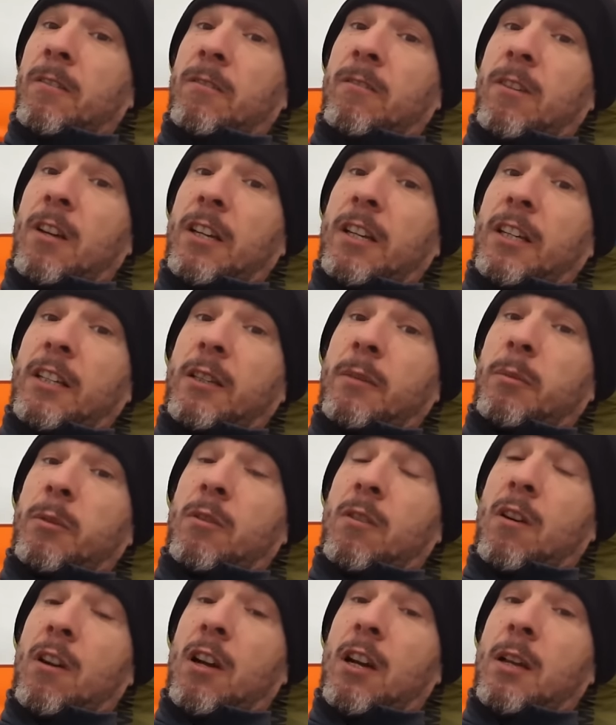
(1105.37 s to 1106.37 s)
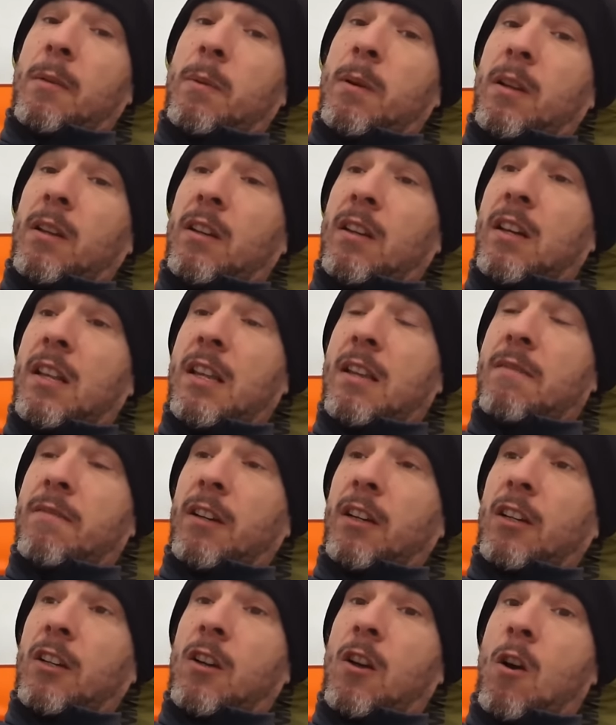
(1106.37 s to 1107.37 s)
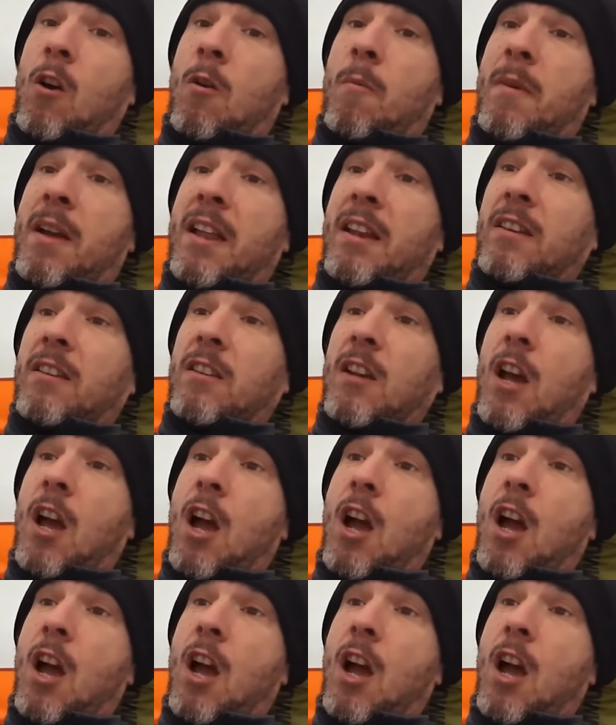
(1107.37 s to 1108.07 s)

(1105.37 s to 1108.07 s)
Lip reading: Like, subscribe, leave a comment.